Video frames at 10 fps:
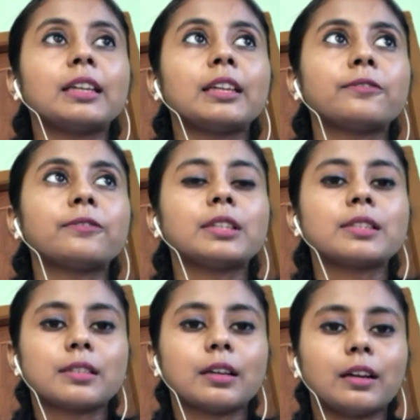if
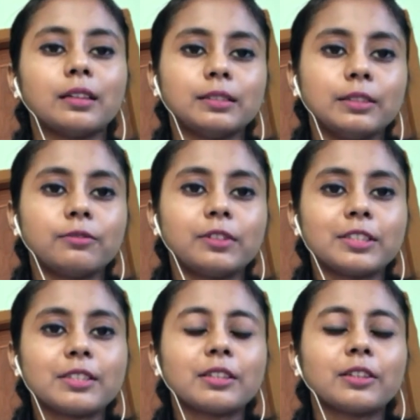this
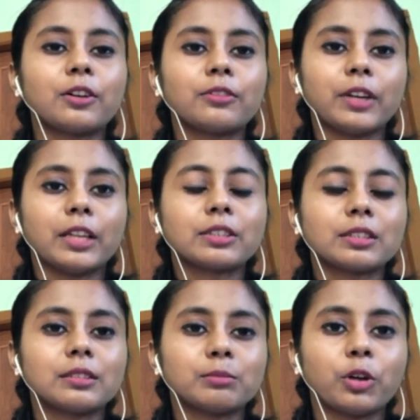influencer or
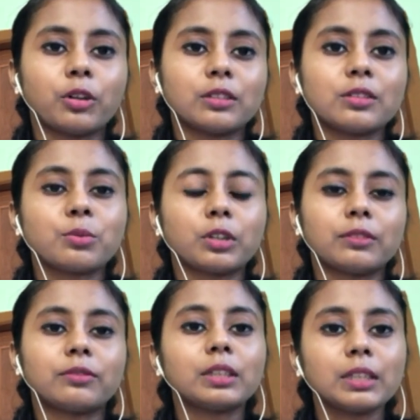fashion bloggers,
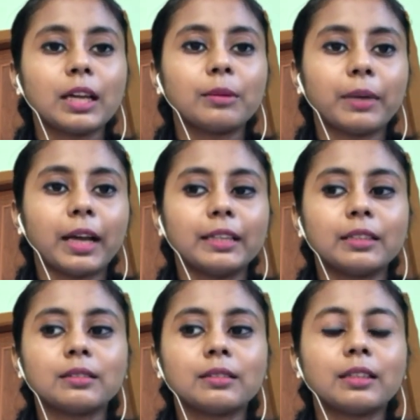whatever they are
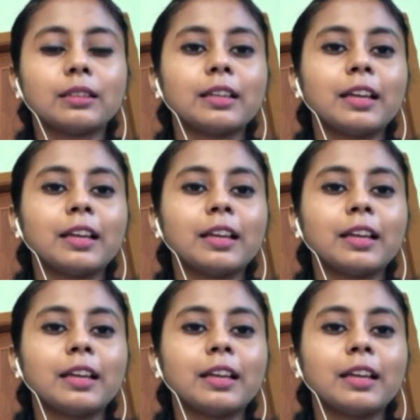buying, then